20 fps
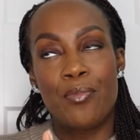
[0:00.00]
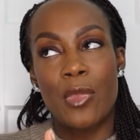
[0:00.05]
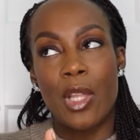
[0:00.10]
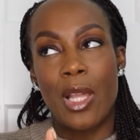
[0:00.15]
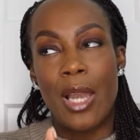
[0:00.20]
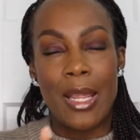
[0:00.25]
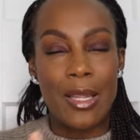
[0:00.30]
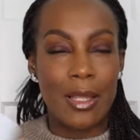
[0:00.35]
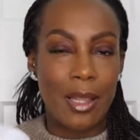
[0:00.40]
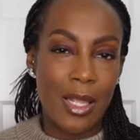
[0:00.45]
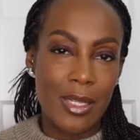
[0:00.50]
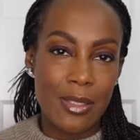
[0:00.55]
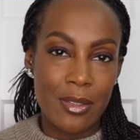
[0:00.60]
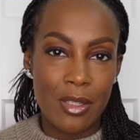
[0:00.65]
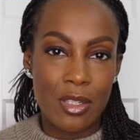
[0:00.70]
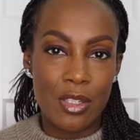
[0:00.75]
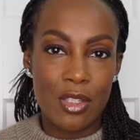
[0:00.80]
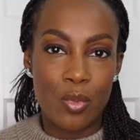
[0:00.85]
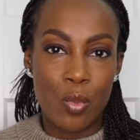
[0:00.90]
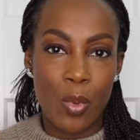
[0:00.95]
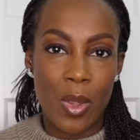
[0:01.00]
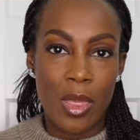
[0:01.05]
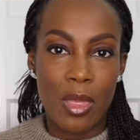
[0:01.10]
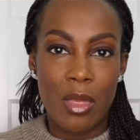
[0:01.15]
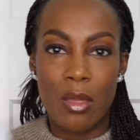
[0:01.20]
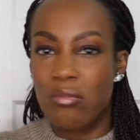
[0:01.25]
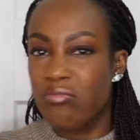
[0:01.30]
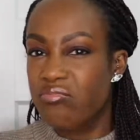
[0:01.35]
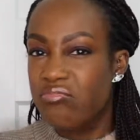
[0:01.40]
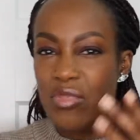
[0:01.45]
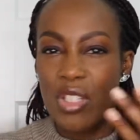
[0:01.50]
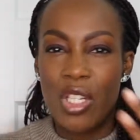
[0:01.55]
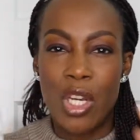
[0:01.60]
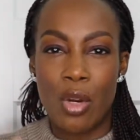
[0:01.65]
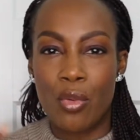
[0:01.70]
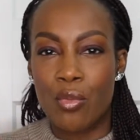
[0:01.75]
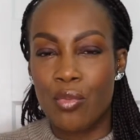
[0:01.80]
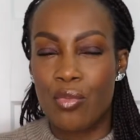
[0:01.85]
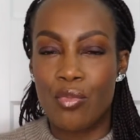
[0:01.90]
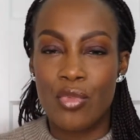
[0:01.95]
like cleansers with, you
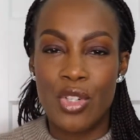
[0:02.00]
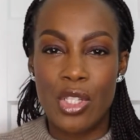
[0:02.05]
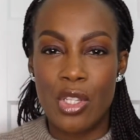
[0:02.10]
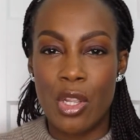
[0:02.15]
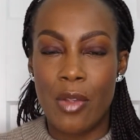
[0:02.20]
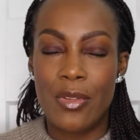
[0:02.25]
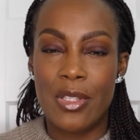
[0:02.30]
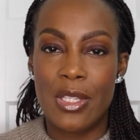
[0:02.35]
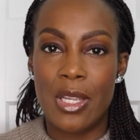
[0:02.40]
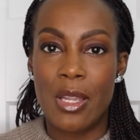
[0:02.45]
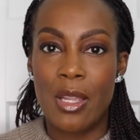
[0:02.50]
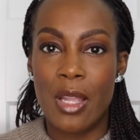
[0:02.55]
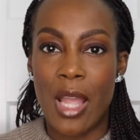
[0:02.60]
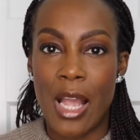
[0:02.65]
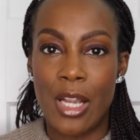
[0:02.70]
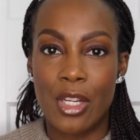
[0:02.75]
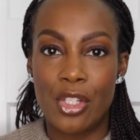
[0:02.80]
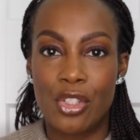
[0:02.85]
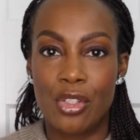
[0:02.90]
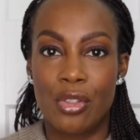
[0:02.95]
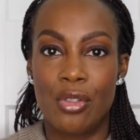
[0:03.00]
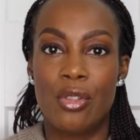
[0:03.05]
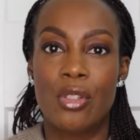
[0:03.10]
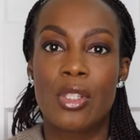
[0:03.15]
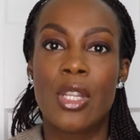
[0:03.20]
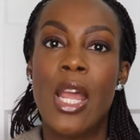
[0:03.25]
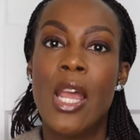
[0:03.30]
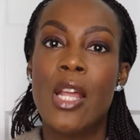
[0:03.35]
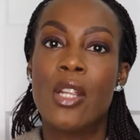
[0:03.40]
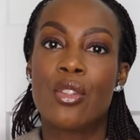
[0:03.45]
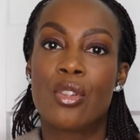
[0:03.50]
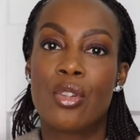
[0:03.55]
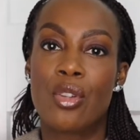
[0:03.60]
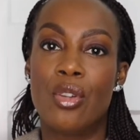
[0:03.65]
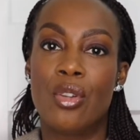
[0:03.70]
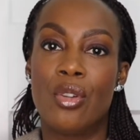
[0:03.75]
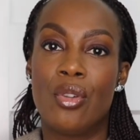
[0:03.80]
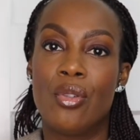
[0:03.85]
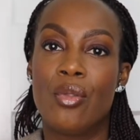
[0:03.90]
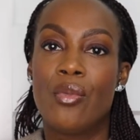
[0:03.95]
know, resurfacing actions
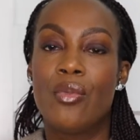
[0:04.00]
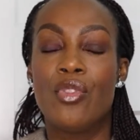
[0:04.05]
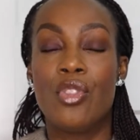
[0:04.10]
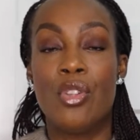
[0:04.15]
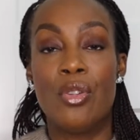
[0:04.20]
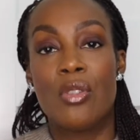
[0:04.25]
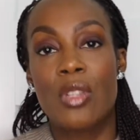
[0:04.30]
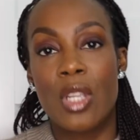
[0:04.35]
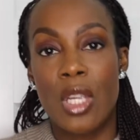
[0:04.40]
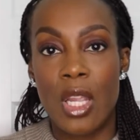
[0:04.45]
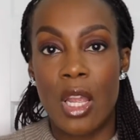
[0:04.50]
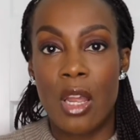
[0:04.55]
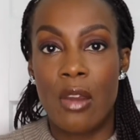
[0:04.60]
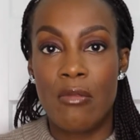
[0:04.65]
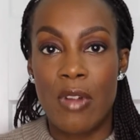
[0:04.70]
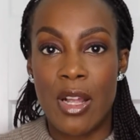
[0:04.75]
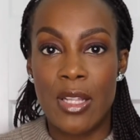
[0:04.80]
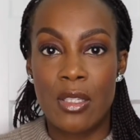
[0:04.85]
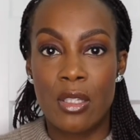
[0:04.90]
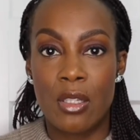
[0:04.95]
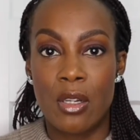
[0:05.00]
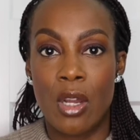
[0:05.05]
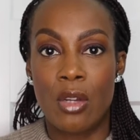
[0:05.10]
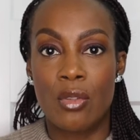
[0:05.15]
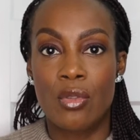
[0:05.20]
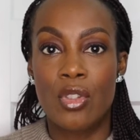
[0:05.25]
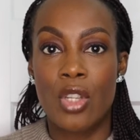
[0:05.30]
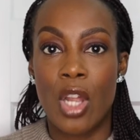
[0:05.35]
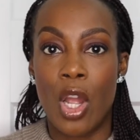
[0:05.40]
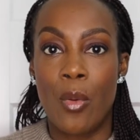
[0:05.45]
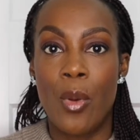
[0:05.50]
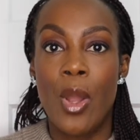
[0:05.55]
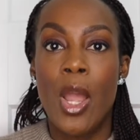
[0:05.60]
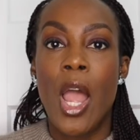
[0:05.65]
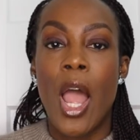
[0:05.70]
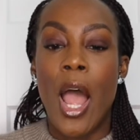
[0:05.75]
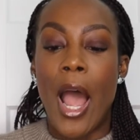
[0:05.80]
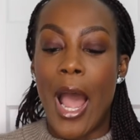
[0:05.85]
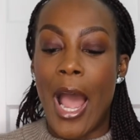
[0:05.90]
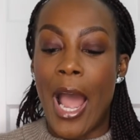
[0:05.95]
to using a retinol. So
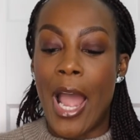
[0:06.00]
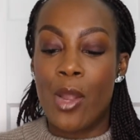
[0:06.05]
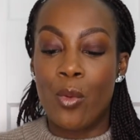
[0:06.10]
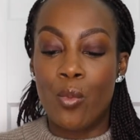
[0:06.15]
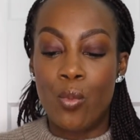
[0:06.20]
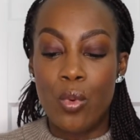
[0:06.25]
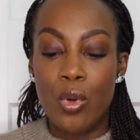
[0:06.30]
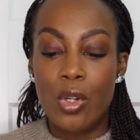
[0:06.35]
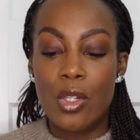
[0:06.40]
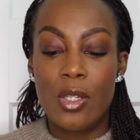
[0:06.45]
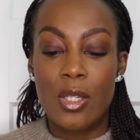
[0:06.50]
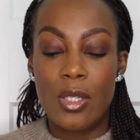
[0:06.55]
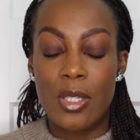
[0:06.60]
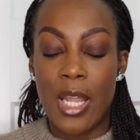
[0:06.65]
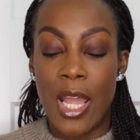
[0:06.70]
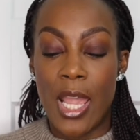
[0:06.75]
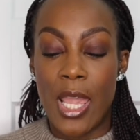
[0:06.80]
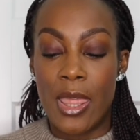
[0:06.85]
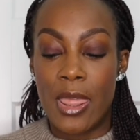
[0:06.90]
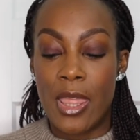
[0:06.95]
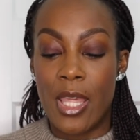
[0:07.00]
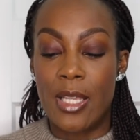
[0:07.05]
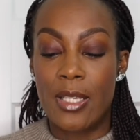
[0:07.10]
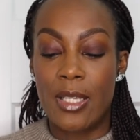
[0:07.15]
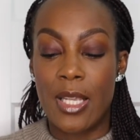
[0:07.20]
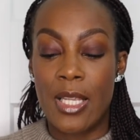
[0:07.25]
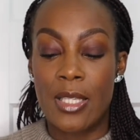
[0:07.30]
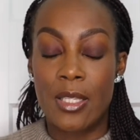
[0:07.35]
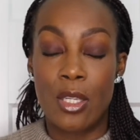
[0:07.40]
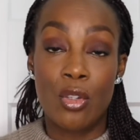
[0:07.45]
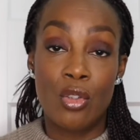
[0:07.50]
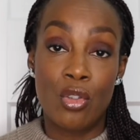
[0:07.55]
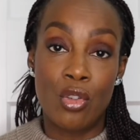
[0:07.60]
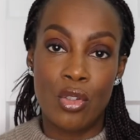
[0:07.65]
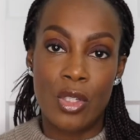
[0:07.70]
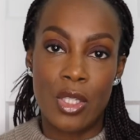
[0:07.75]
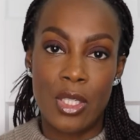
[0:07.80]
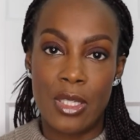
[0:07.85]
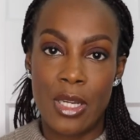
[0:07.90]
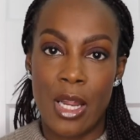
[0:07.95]
I would say this is a
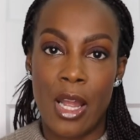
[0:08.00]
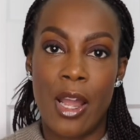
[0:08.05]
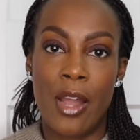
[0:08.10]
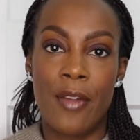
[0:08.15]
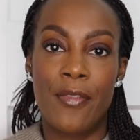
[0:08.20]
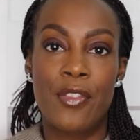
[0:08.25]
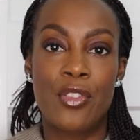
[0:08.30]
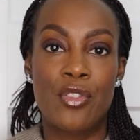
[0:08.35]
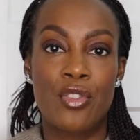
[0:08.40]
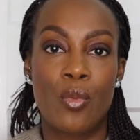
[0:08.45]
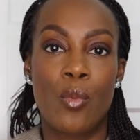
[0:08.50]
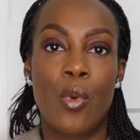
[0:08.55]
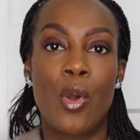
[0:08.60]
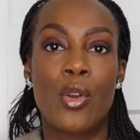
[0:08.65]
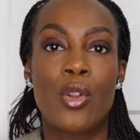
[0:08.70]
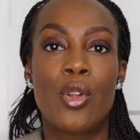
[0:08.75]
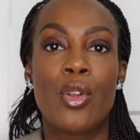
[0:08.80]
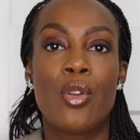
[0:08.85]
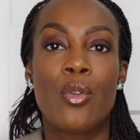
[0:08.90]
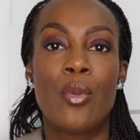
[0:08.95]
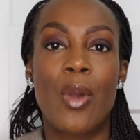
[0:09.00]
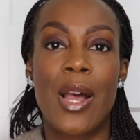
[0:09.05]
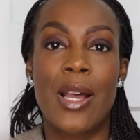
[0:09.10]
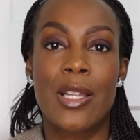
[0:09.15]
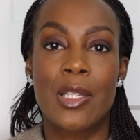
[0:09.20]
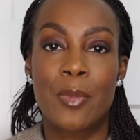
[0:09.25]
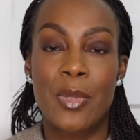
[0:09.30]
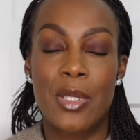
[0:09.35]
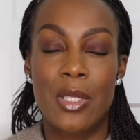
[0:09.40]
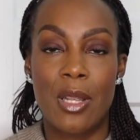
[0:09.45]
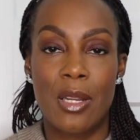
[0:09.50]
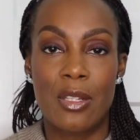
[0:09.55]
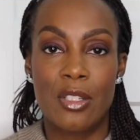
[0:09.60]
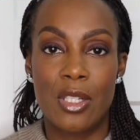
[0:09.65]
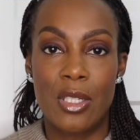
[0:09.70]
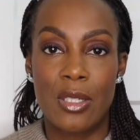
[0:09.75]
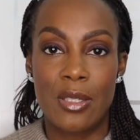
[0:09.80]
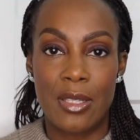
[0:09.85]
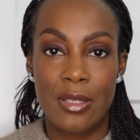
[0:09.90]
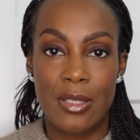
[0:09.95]
good start for someone who has
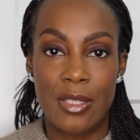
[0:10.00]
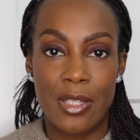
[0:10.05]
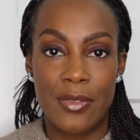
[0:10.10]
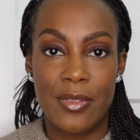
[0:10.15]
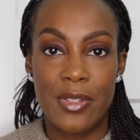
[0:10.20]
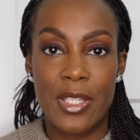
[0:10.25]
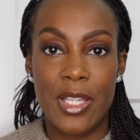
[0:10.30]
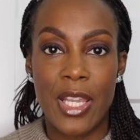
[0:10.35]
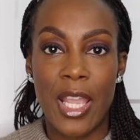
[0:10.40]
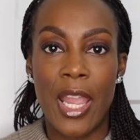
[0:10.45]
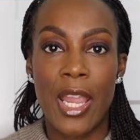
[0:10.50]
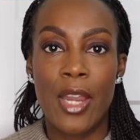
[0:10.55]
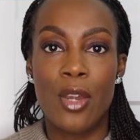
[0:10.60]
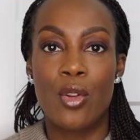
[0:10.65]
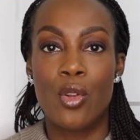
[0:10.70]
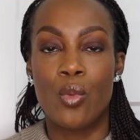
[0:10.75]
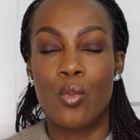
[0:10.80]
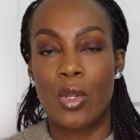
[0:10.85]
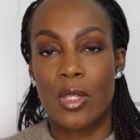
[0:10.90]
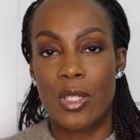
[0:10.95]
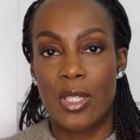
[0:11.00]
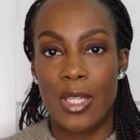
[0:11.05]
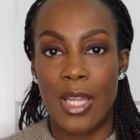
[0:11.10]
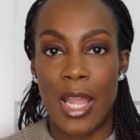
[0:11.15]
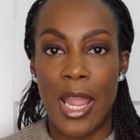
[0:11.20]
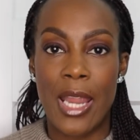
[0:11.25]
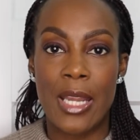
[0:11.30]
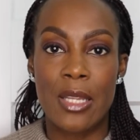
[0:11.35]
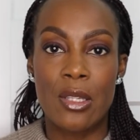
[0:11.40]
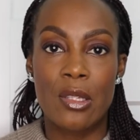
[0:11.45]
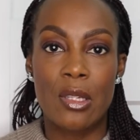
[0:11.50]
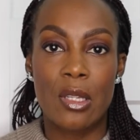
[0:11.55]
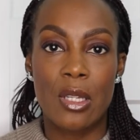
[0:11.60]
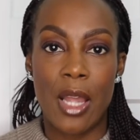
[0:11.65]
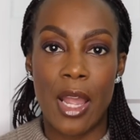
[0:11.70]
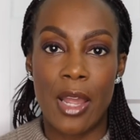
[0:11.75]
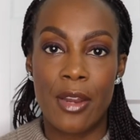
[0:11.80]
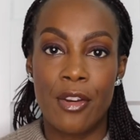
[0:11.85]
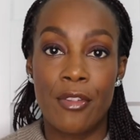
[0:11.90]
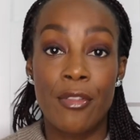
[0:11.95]
potentially sensitive skin, who wants to get into
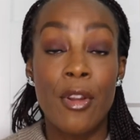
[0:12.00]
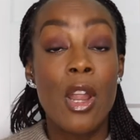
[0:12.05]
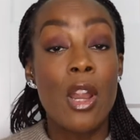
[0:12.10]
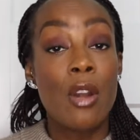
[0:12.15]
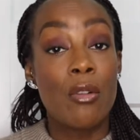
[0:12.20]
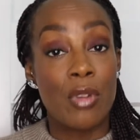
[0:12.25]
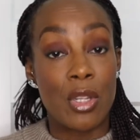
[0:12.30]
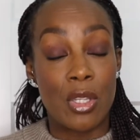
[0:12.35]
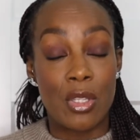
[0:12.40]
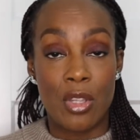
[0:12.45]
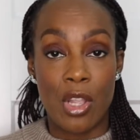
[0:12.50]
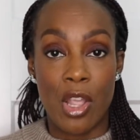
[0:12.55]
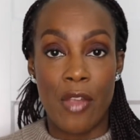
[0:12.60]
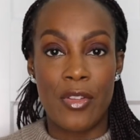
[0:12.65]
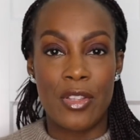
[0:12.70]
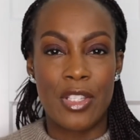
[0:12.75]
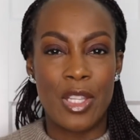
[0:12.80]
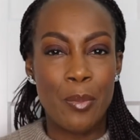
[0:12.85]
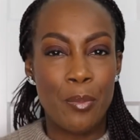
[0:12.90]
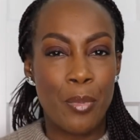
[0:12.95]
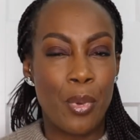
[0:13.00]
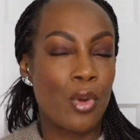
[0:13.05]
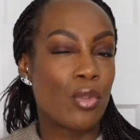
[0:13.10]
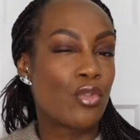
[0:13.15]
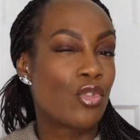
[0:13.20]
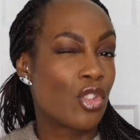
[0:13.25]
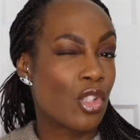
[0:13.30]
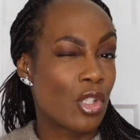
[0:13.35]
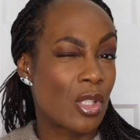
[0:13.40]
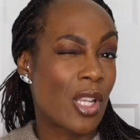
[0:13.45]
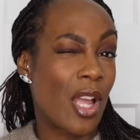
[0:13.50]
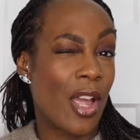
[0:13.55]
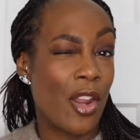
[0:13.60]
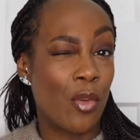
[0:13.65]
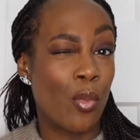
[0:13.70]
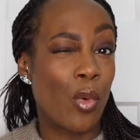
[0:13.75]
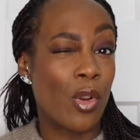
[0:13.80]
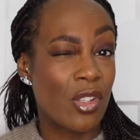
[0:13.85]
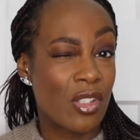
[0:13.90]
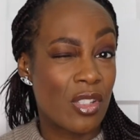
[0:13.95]
kind of resurfacing but just kind
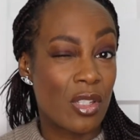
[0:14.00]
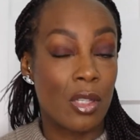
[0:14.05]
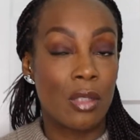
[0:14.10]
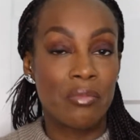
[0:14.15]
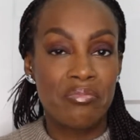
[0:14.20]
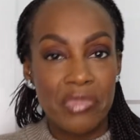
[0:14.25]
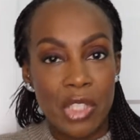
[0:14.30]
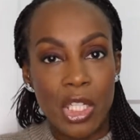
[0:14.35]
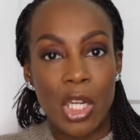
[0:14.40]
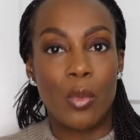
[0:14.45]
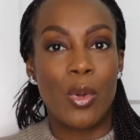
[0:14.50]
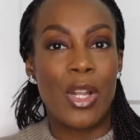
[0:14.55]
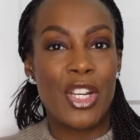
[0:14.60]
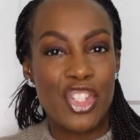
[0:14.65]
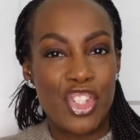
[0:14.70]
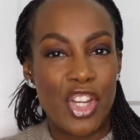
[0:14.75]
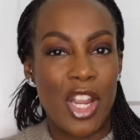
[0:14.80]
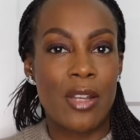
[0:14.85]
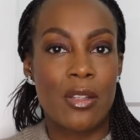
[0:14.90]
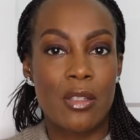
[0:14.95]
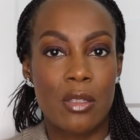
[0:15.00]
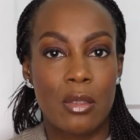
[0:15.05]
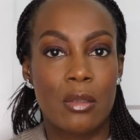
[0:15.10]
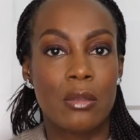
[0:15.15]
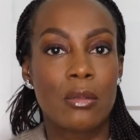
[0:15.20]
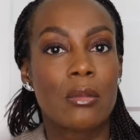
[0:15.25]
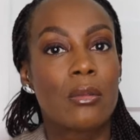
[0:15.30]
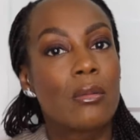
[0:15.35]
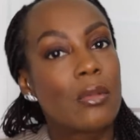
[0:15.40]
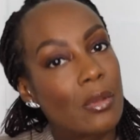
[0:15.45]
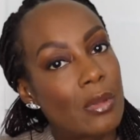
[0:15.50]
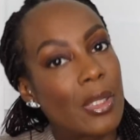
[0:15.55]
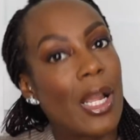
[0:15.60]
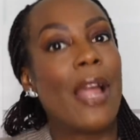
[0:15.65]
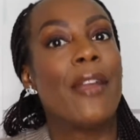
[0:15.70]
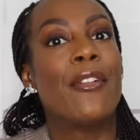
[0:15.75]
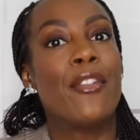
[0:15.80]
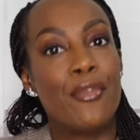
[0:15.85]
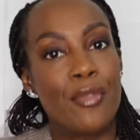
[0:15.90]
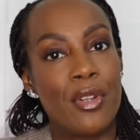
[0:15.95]
of wants a, you know, a gentle
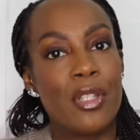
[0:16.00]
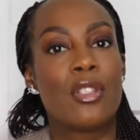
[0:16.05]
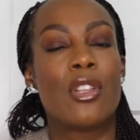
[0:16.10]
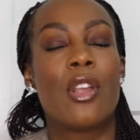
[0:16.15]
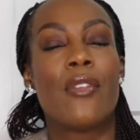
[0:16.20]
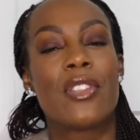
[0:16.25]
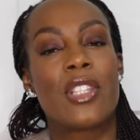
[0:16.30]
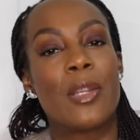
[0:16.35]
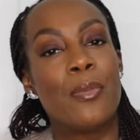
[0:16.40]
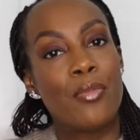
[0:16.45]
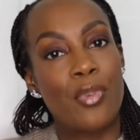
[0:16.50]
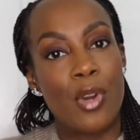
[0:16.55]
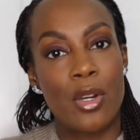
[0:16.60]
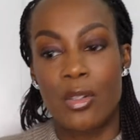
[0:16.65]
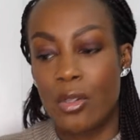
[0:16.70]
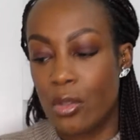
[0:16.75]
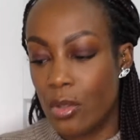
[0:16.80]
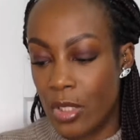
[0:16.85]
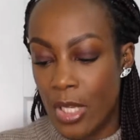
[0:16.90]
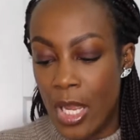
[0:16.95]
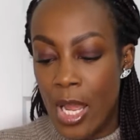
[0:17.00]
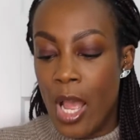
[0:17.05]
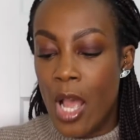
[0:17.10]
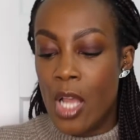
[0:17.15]
kind of resurfacing product.